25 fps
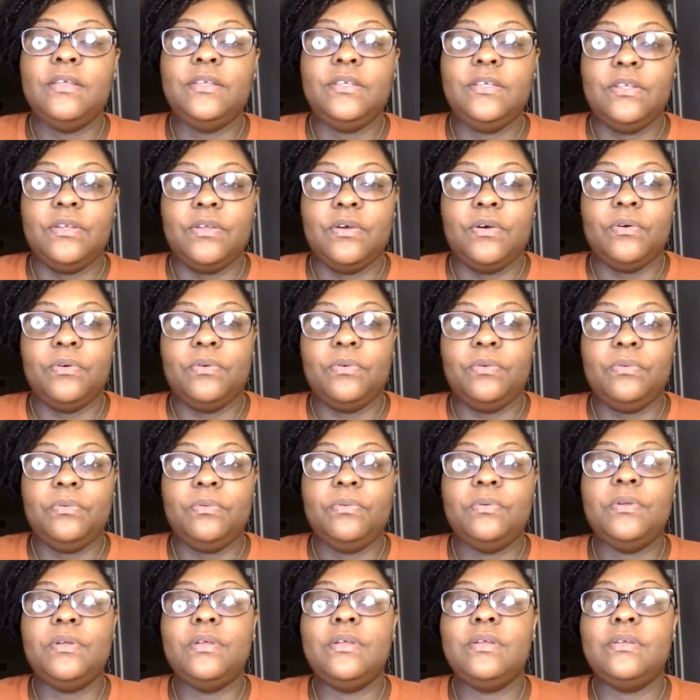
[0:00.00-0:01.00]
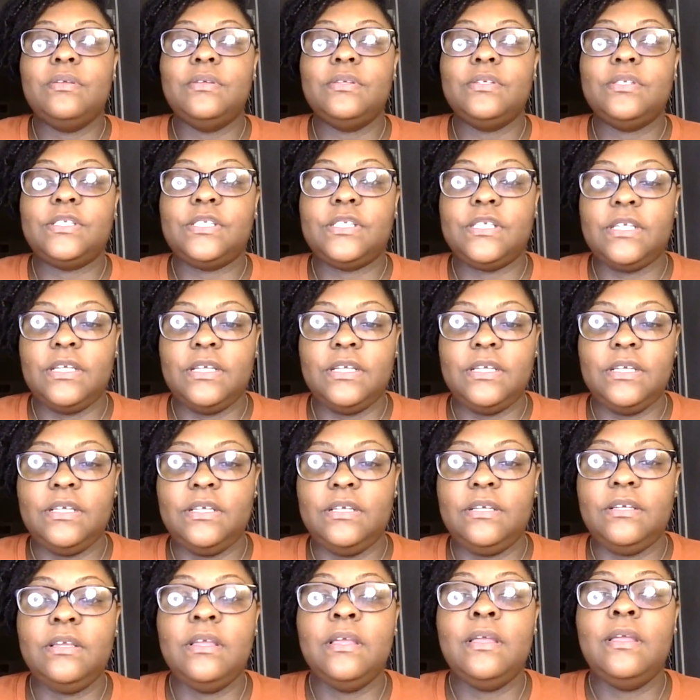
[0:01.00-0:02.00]
you know,
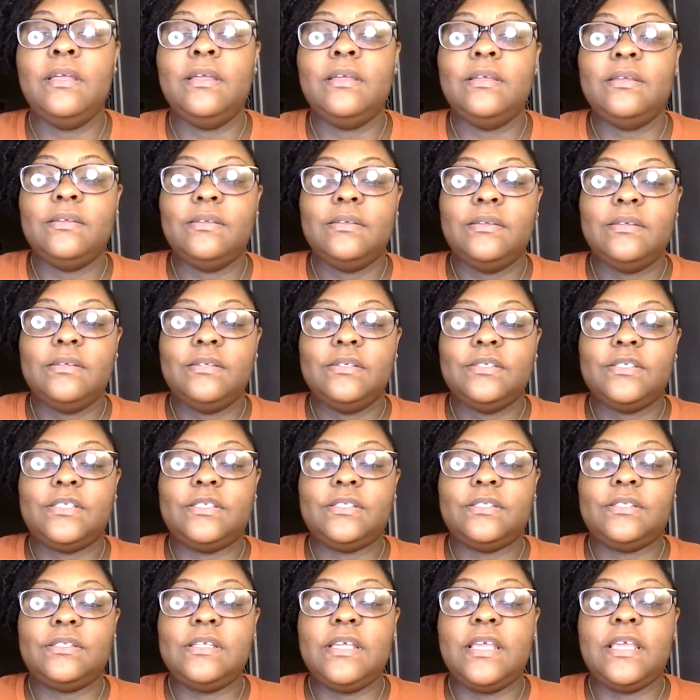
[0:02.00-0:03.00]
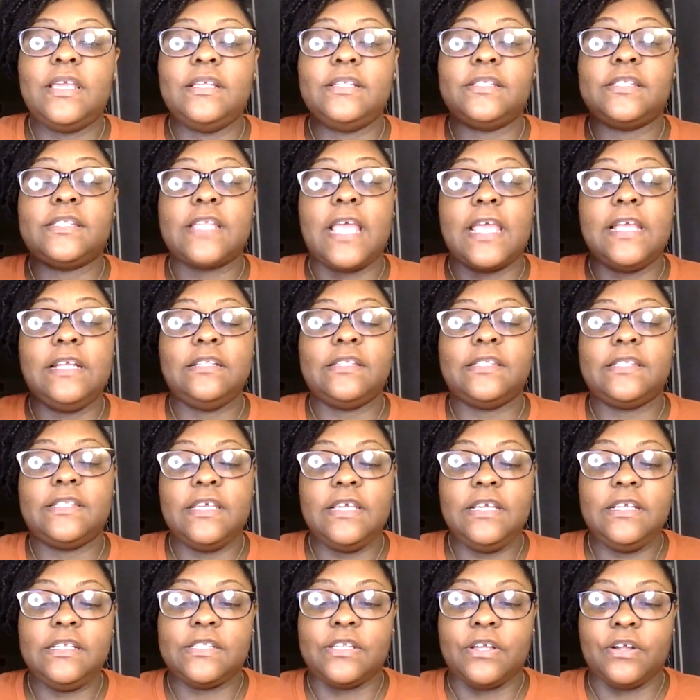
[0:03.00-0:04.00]
she Saint
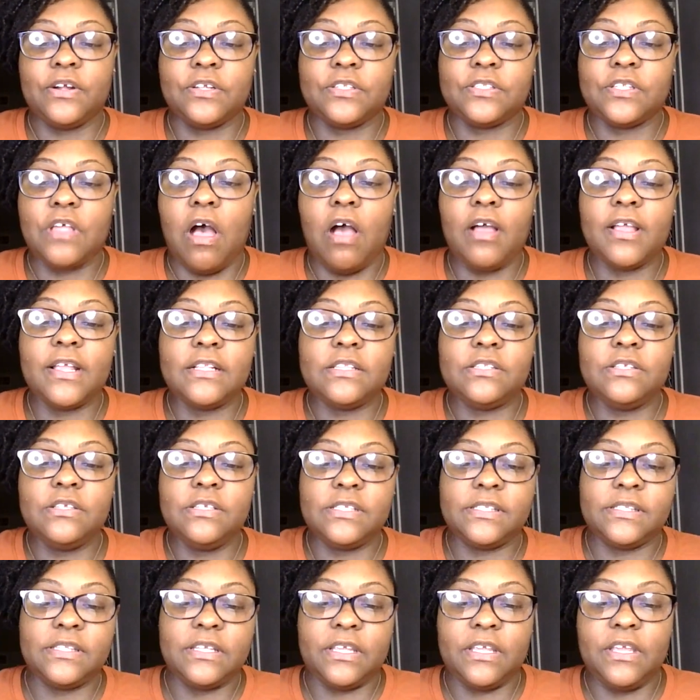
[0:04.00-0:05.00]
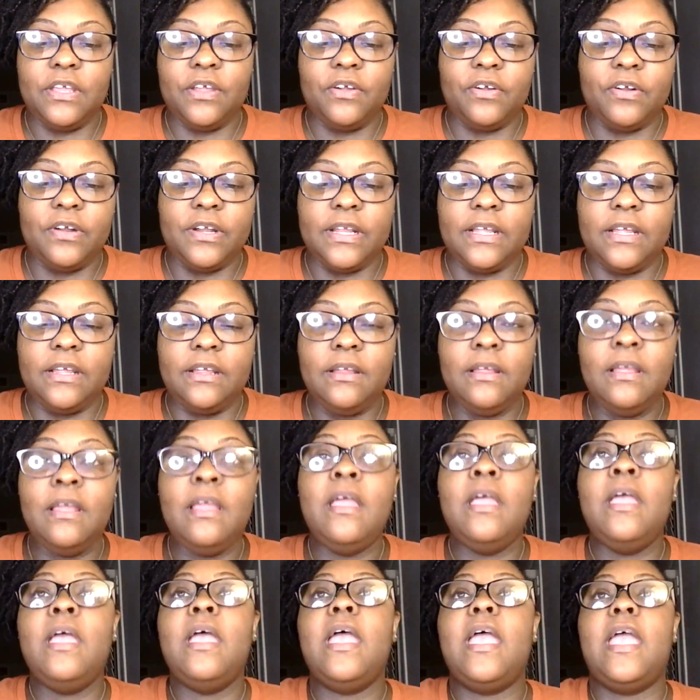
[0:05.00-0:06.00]
sees her talking to the security,
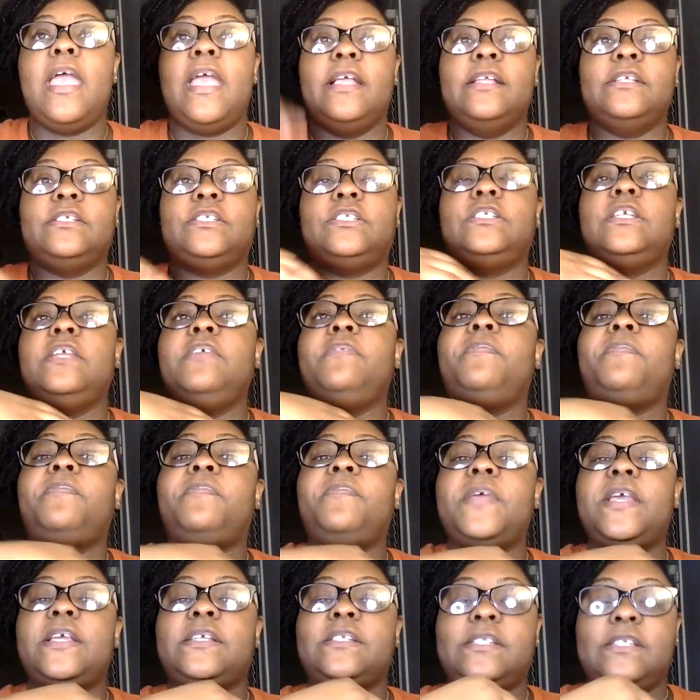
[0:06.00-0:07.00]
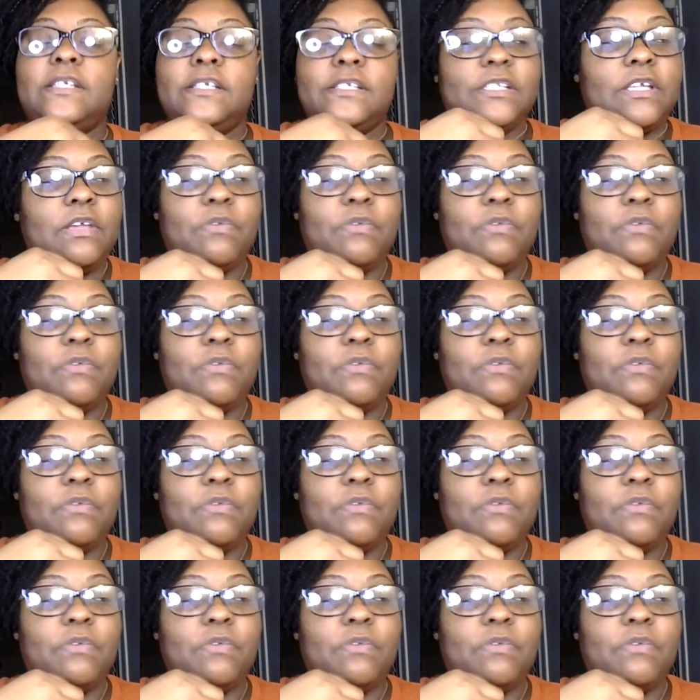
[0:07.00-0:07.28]
and she fixed it.